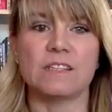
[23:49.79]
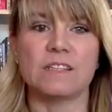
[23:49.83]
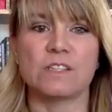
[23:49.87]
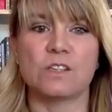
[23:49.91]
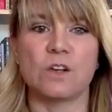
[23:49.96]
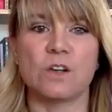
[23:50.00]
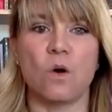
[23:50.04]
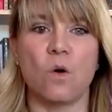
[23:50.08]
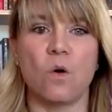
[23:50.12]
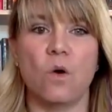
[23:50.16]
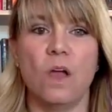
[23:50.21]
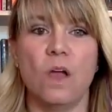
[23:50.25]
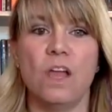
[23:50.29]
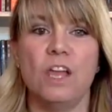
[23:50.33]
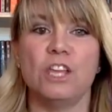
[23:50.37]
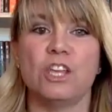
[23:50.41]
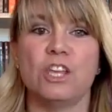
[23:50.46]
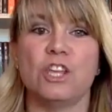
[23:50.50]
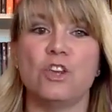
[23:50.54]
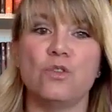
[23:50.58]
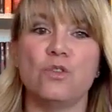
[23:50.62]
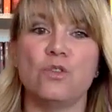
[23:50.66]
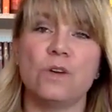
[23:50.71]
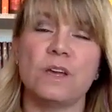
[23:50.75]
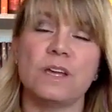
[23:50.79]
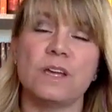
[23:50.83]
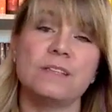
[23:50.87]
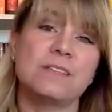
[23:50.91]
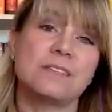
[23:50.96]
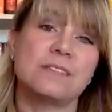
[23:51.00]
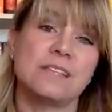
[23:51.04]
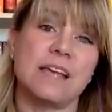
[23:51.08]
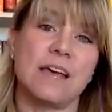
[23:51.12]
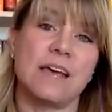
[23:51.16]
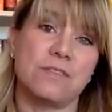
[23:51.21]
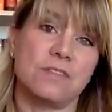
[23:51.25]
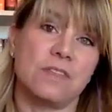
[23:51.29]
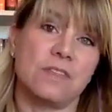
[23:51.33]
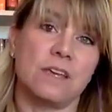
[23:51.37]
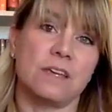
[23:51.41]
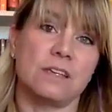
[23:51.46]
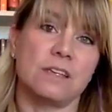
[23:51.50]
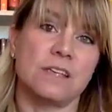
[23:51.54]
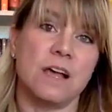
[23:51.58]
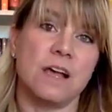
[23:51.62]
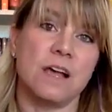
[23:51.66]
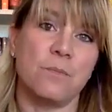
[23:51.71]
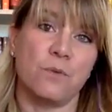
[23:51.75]
So you can set
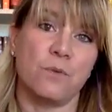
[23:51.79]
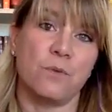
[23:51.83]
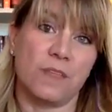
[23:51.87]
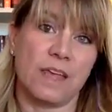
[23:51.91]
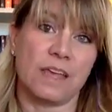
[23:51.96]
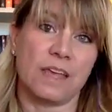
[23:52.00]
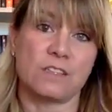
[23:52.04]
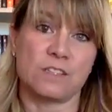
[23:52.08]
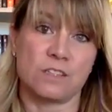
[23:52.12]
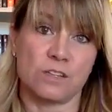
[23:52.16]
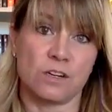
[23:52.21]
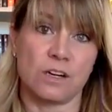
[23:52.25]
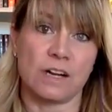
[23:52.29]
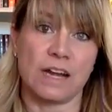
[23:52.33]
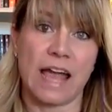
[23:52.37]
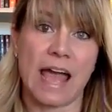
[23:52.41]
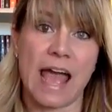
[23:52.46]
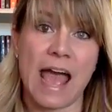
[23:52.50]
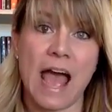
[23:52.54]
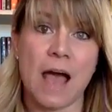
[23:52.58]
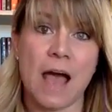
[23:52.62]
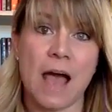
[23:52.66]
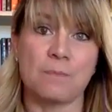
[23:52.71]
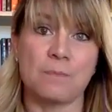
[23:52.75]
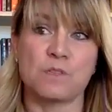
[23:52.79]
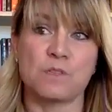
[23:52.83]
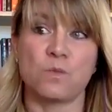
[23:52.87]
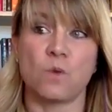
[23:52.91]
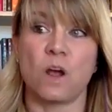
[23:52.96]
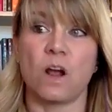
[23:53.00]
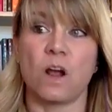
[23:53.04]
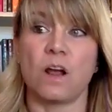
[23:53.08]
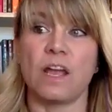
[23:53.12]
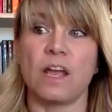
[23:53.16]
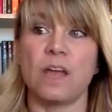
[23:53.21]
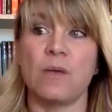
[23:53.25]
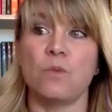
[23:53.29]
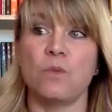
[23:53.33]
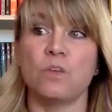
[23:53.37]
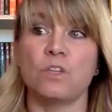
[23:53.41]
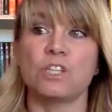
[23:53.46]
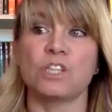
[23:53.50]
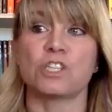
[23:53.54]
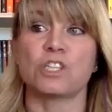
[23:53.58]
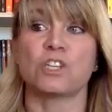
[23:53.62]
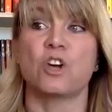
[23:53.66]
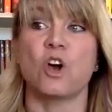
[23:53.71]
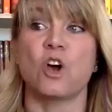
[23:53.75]
things up with certain apps where it will
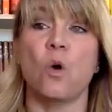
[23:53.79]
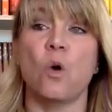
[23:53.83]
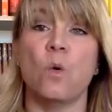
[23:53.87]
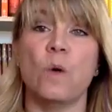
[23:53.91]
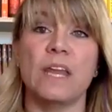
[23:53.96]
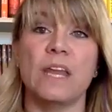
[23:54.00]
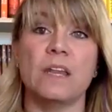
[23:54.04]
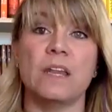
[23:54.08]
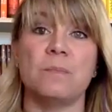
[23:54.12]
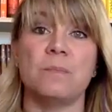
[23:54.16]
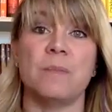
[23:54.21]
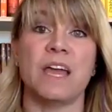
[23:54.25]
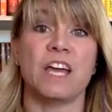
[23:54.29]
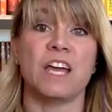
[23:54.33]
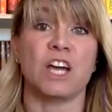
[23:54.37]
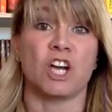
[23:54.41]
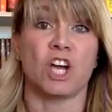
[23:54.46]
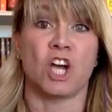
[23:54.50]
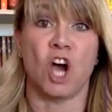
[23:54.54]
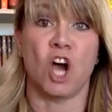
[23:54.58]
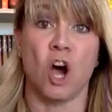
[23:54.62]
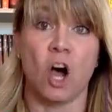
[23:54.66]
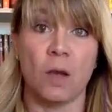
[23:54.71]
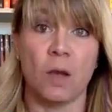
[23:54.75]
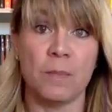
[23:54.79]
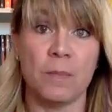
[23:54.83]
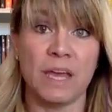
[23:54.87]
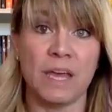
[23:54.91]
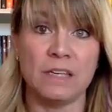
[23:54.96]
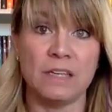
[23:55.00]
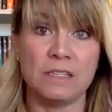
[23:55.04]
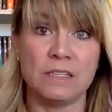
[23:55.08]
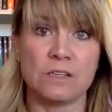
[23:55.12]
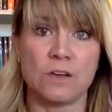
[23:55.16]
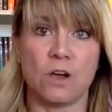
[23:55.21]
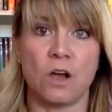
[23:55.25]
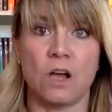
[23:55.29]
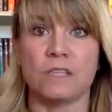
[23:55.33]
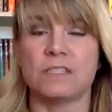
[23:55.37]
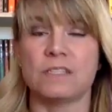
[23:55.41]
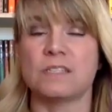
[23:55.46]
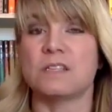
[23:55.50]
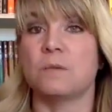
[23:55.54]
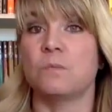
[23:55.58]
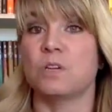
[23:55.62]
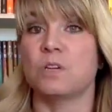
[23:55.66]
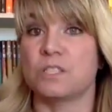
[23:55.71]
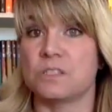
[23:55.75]
just go in and make a comment on
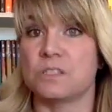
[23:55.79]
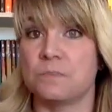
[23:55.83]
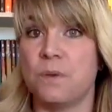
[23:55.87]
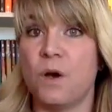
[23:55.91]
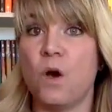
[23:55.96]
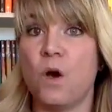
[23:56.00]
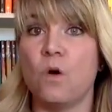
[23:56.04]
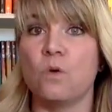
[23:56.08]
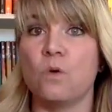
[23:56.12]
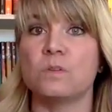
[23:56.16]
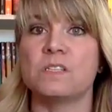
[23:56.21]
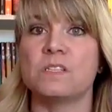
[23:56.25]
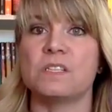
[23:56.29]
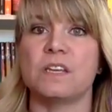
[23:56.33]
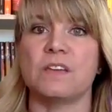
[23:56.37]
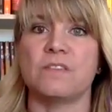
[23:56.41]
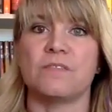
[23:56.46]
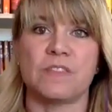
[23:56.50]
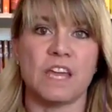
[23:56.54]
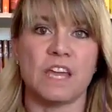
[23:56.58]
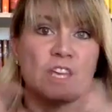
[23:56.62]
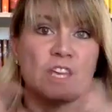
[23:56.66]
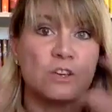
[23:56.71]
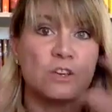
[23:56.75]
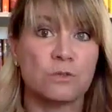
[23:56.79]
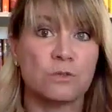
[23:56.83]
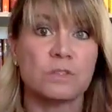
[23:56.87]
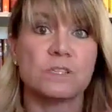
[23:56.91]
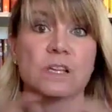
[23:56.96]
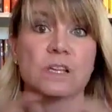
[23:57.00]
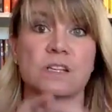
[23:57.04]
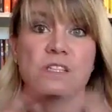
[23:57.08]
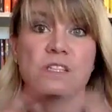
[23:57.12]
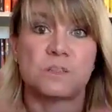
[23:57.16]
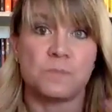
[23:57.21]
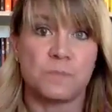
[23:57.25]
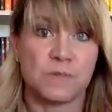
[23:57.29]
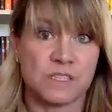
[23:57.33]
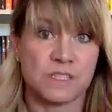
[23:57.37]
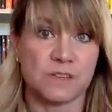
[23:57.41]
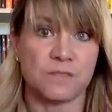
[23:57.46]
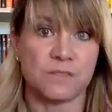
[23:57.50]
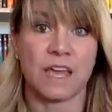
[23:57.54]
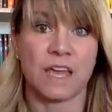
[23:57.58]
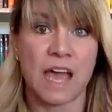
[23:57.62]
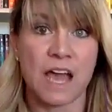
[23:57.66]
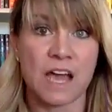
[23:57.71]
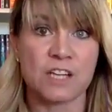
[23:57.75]
someone's post if they use a
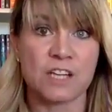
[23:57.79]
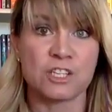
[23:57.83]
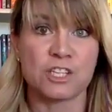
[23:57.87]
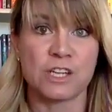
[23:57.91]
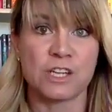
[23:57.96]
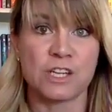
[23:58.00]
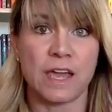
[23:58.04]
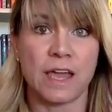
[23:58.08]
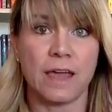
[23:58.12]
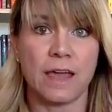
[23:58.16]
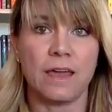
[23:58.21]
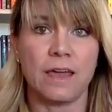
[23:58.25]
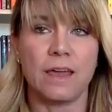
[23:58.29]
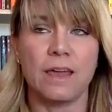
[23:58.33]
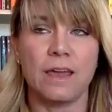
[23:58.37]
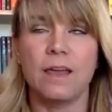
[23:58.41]
specific hashtag.